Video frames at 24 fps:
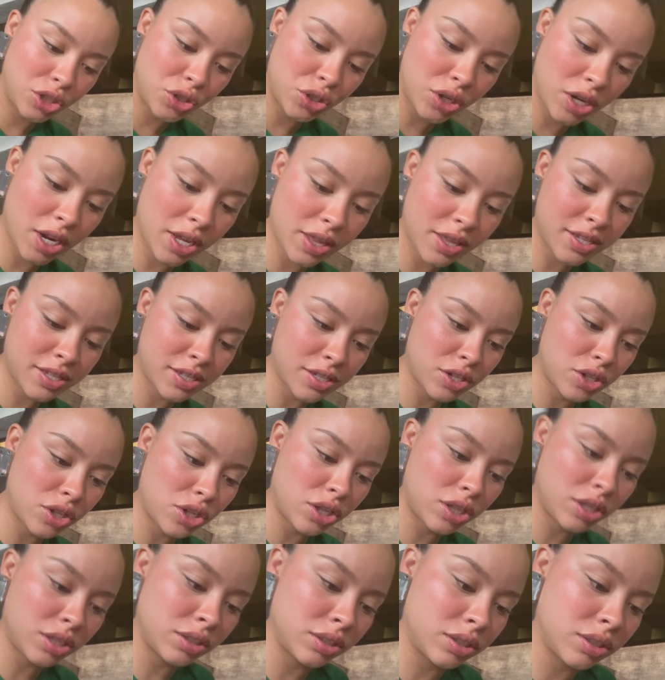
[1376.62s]
trying this
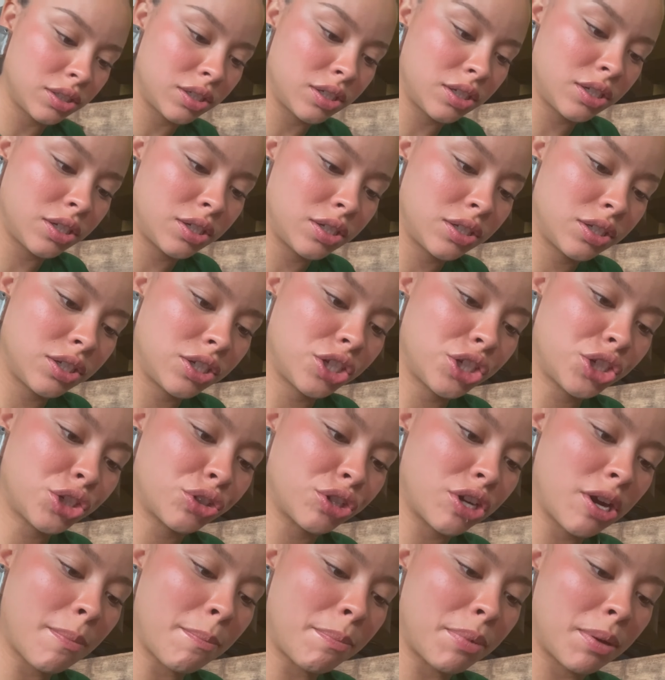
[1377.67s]
little
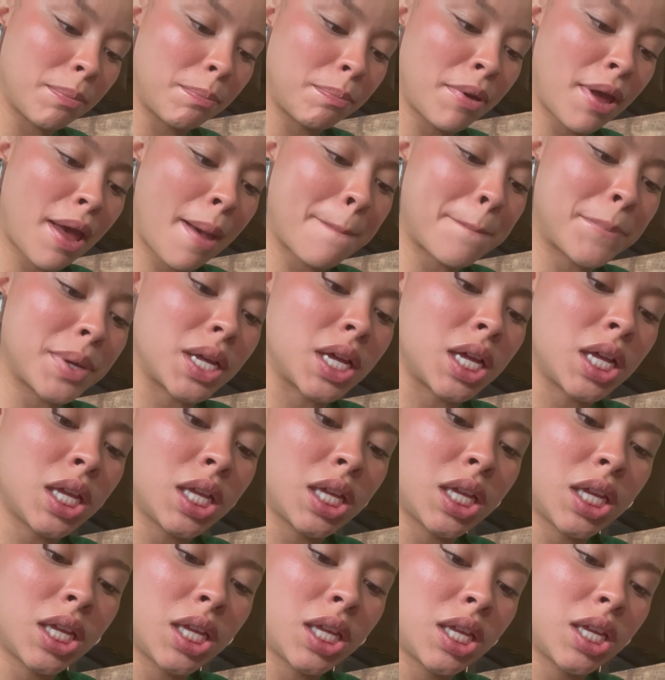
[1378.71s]
shrimp and pepper
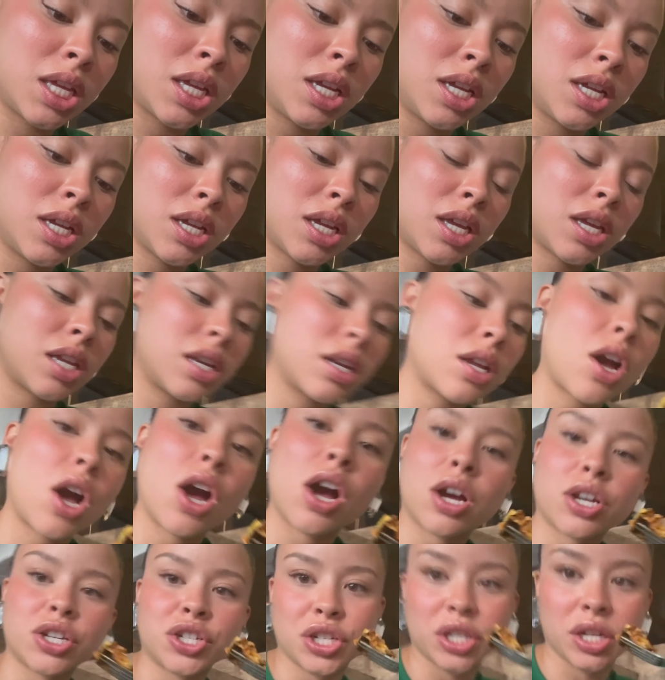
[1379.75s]

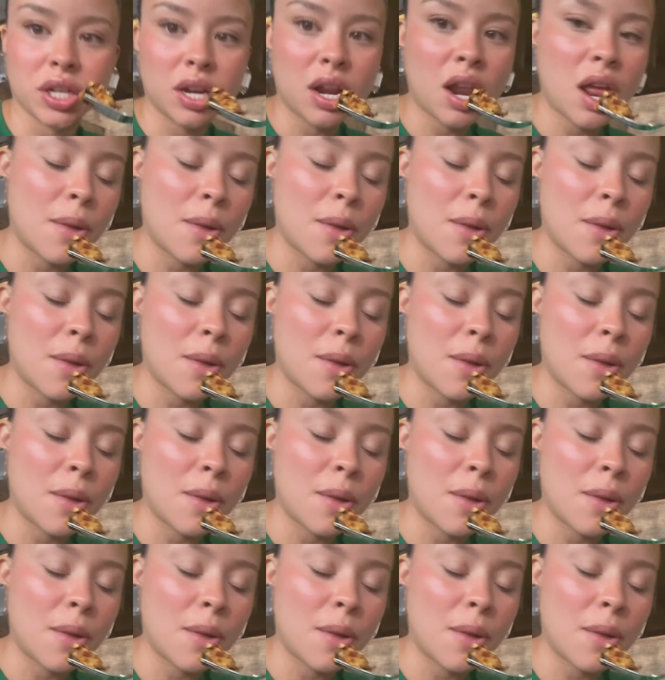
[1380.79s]
concoction.